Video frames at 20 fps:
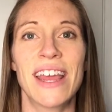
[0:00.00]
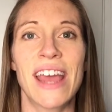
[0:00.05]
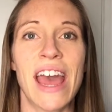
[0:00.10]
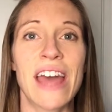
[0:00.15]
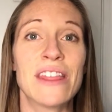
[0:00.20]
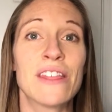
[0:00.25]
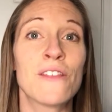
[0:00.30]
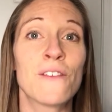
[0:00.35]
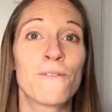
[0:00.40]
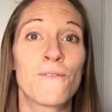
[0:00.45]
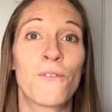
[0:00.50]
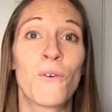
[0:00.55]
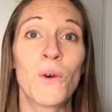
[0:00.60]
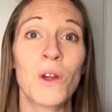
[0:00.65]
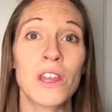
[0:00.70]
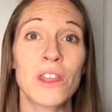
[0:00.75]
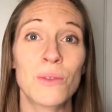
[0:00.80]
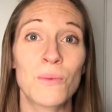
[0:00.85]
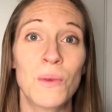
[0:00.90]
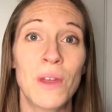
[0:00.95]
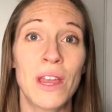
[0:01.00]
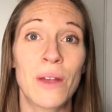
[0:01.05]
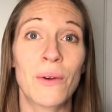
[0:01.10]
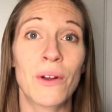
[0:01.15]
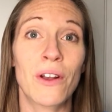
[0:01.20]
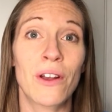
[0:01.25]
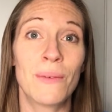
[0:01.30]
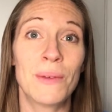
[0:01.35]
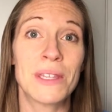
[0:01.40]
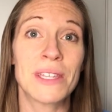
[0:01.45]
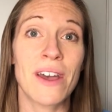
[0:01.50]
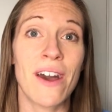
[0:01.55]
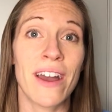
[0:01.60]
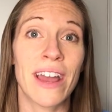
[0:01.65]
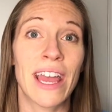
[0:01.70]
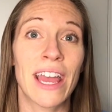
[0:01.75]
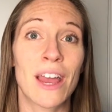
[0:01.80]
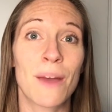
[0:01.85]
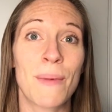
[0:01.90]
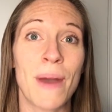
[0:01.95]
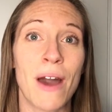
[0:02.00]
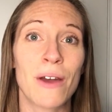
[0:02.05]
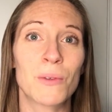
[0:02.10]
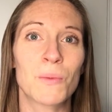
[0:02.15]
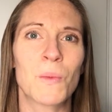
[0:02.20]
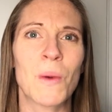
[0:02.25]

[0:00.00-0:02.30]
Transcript: And then the fourth week, we're going to be talking about